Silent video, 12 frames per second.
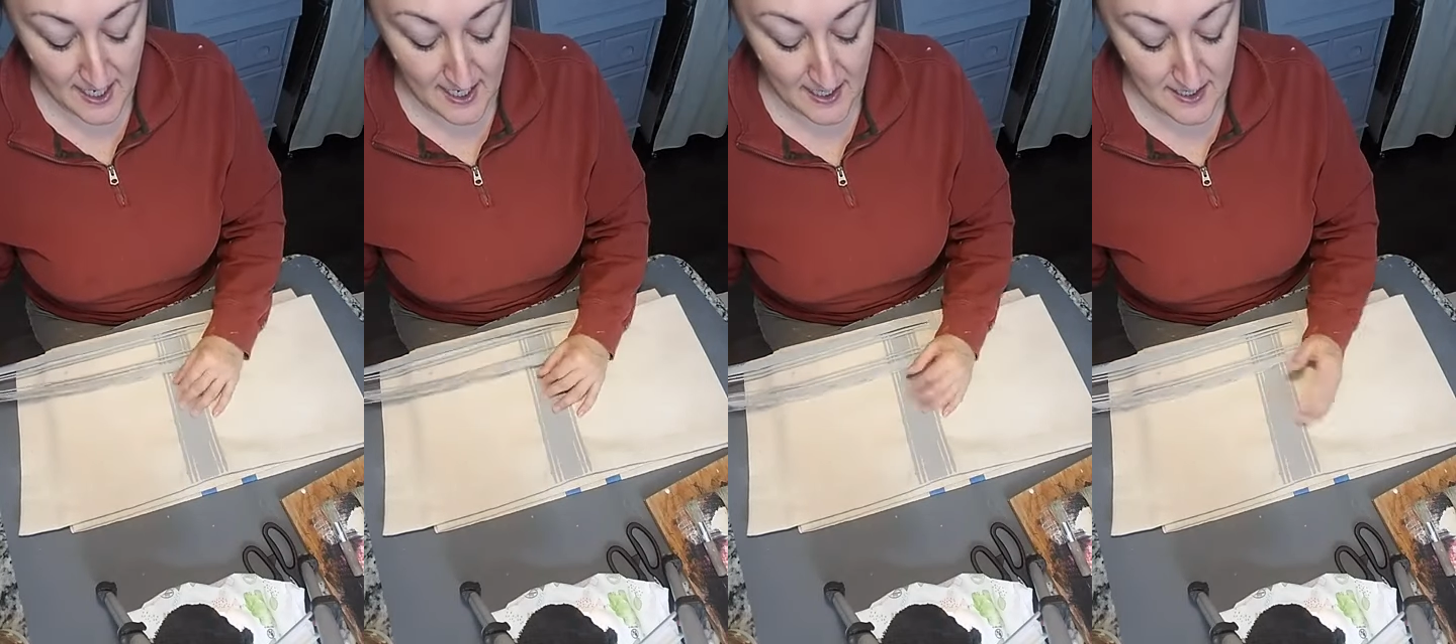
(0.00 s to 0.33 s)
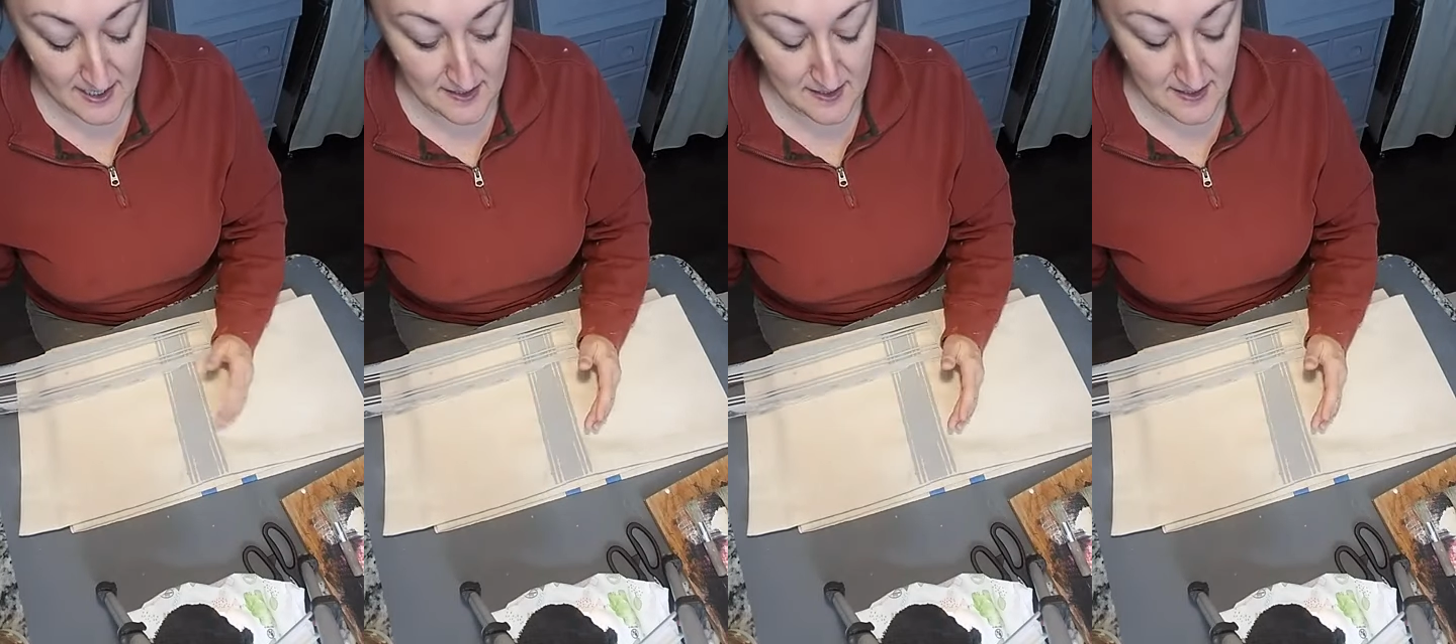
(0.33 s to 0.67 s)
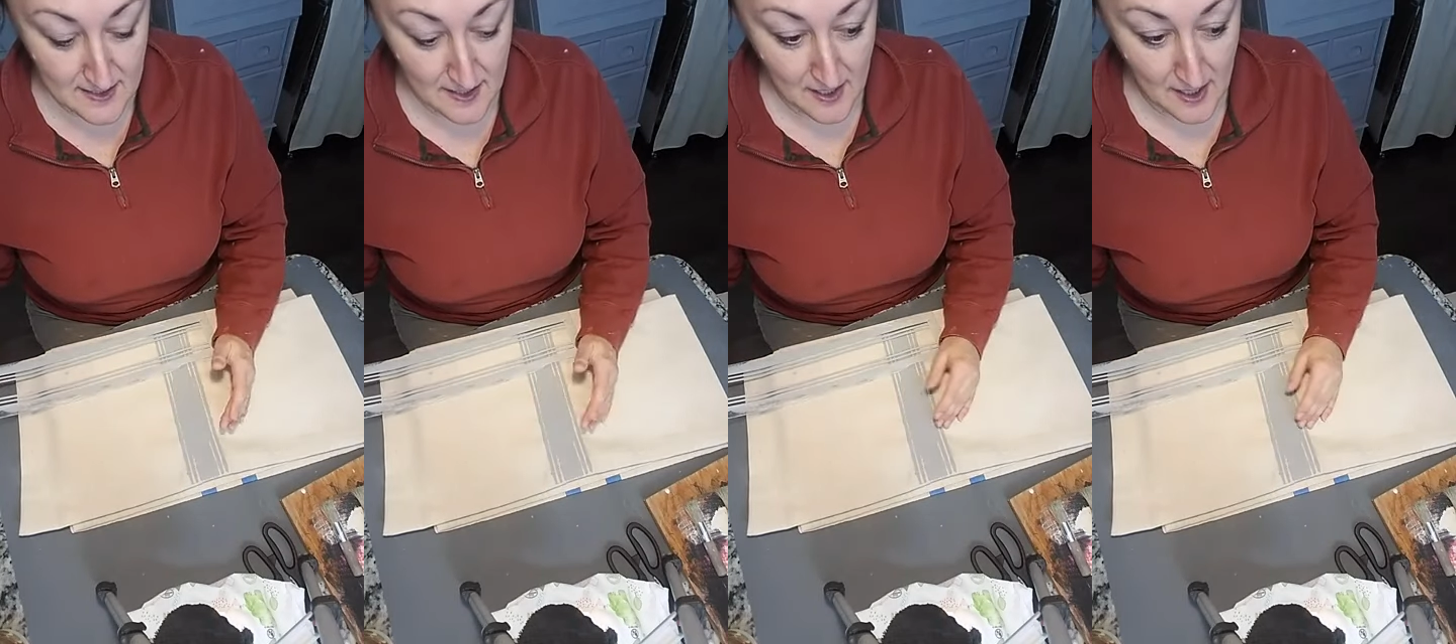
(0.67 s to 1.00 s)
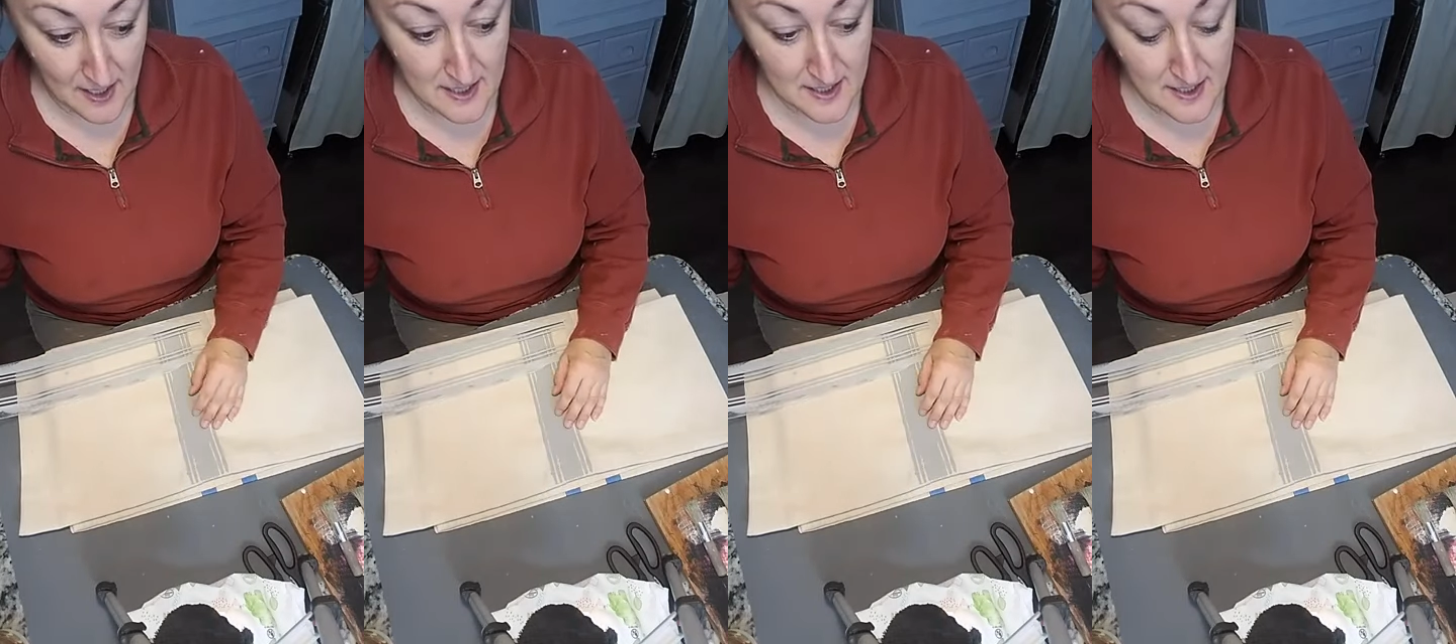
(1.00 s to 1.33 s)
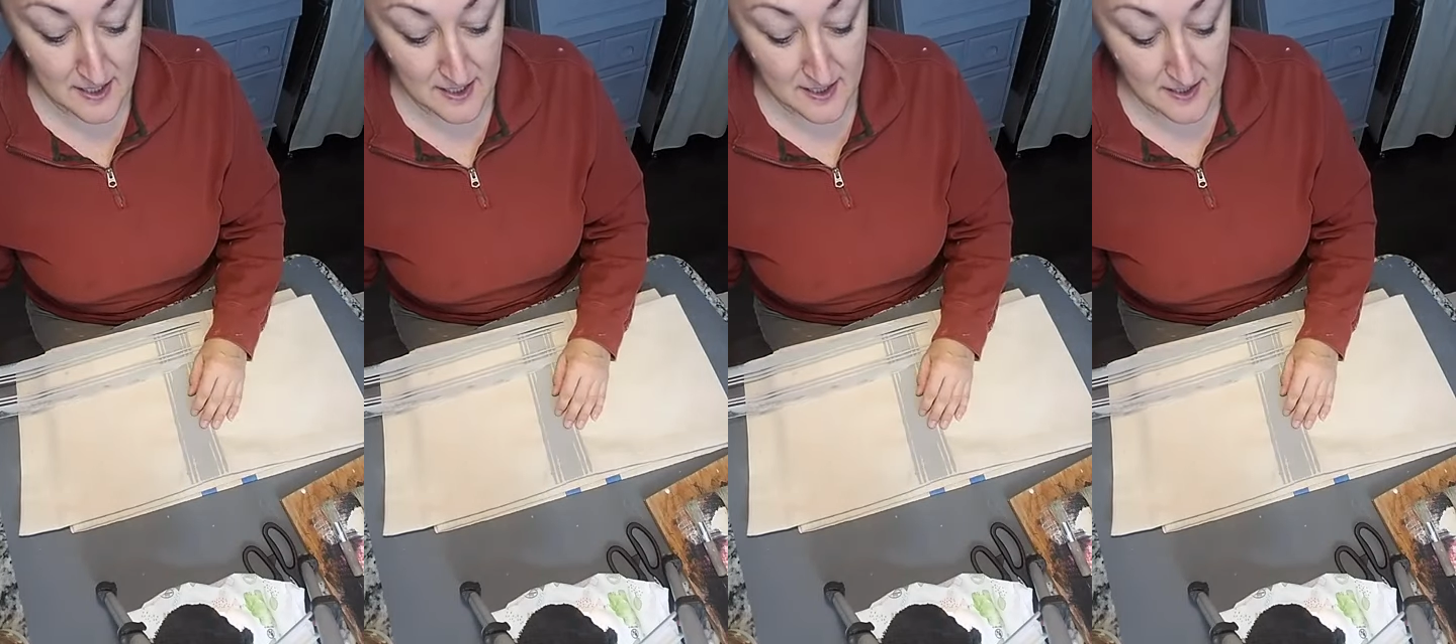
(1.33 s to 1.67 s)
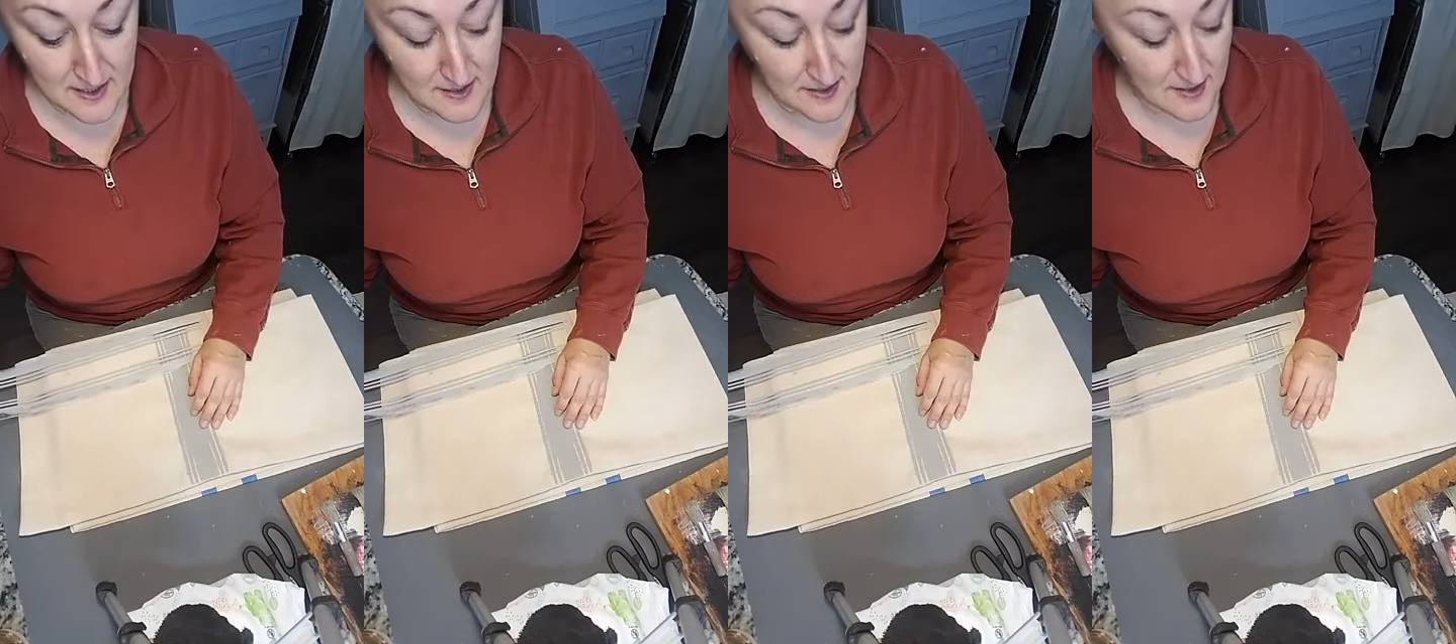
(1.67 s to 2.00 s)
And
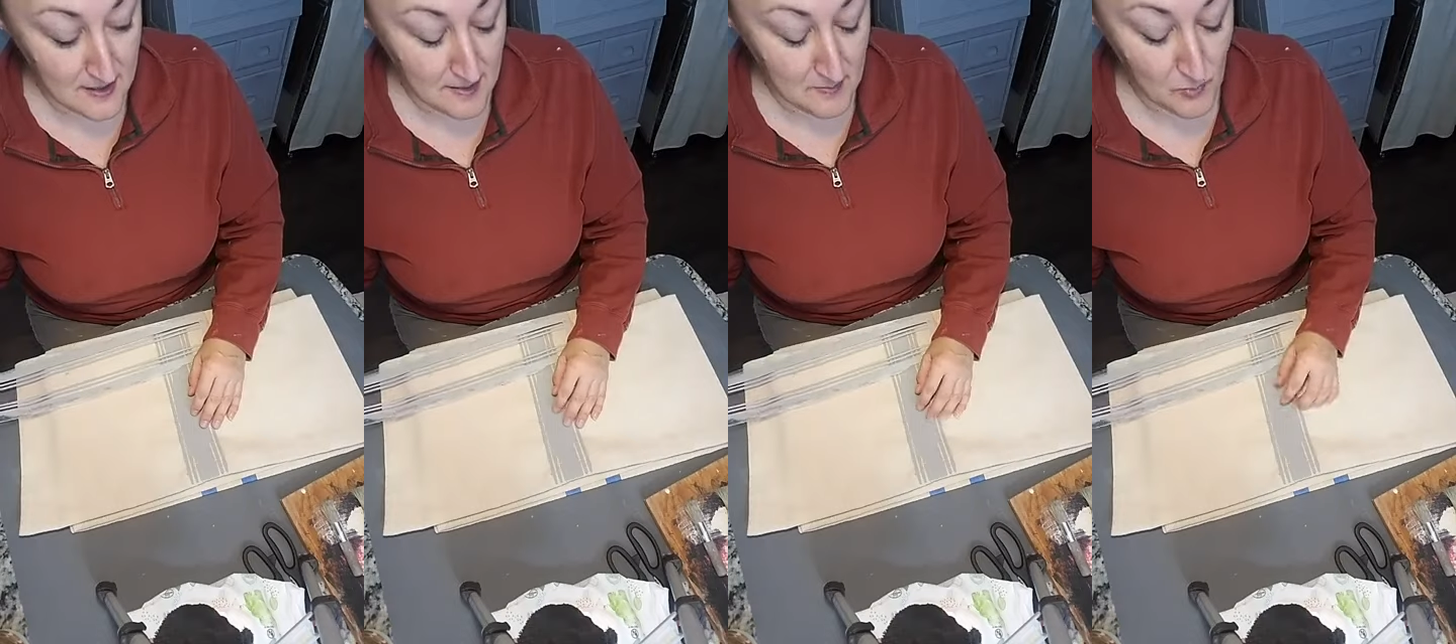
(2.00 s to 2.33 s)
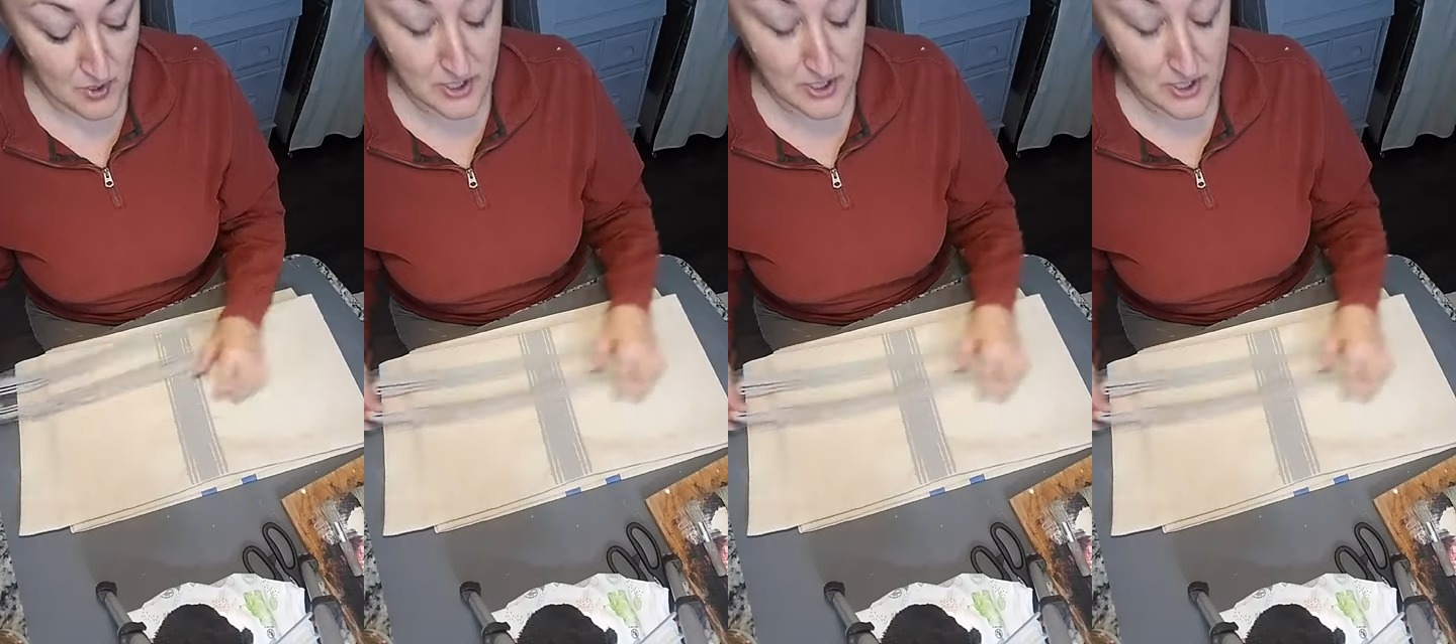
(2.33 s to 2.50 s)
I am